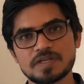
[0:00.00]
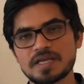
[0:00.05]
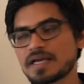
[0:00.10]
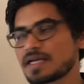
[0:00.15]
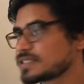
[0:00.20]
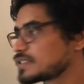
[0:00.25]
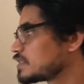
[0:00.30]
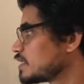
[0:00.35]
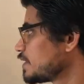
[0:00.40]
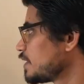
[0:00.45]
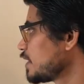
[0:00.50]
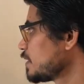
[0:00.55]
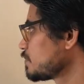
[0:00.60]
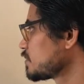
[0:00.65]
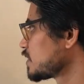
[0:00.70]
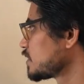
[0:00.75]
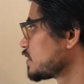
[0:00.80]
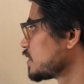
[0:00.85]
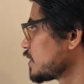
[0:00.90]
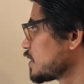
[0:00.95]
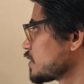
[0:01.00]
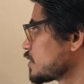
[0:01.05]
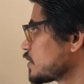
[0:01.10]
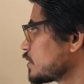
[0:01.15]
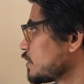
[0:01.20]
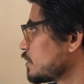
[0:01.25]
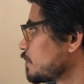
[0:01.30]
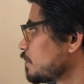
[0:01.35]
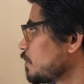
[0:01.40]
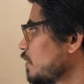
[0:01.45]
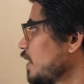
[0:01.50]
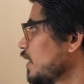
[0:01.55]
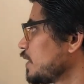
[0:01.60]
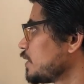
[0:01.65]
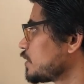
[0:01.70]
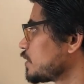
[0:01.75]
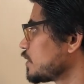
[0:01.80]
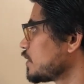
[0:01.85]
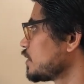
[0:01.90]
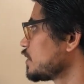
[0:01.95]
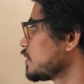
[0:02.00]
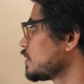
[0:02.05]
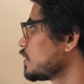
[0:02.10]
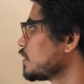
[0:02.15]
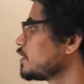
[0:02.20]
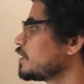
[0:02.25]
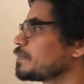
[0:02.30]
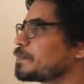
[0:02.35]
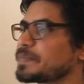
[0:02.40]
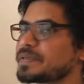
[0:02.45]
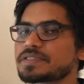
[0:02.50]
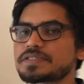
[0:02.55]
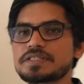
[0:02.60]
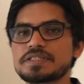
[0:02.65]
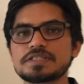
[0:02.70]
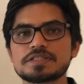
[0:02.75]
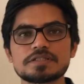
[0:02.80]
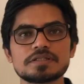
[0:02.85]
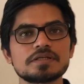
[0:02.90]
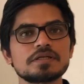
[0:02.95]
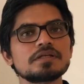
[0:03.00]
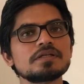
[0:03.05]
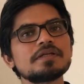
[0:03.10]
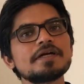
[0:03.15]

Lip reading: As the name suggests, antidepressants.